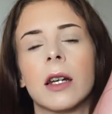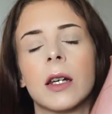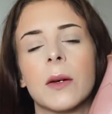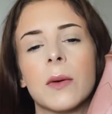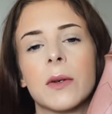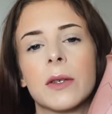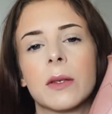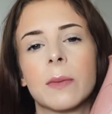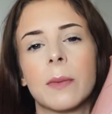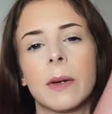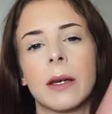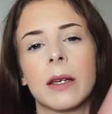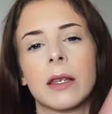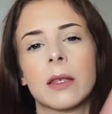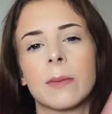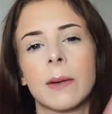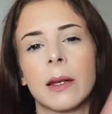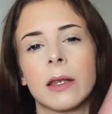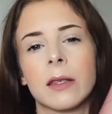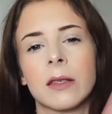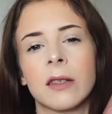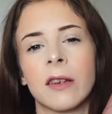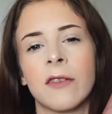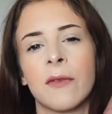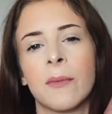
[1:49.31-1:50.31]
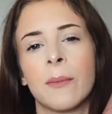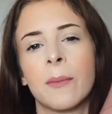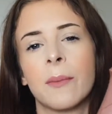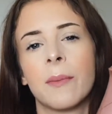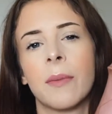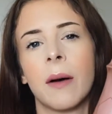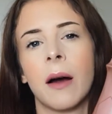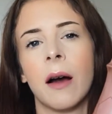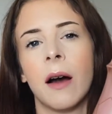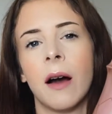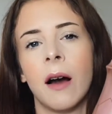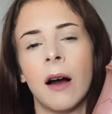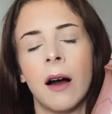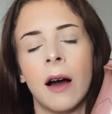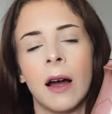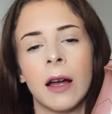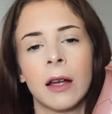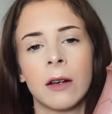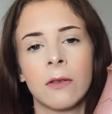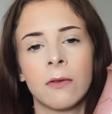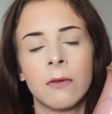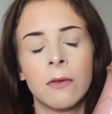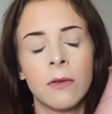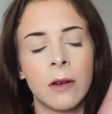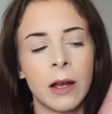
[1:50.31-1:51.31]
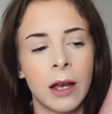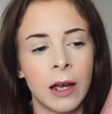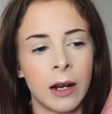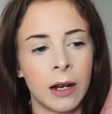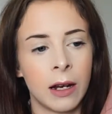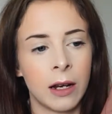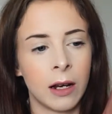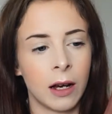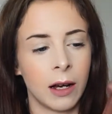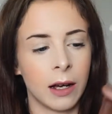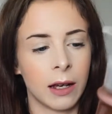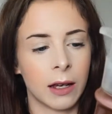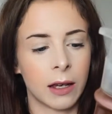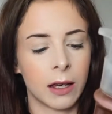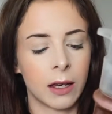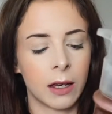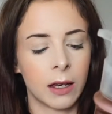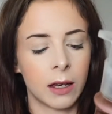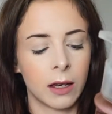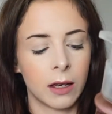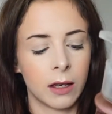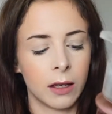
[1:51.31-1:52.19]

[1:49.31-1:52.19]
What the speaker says: know it's a bit expensive but I really like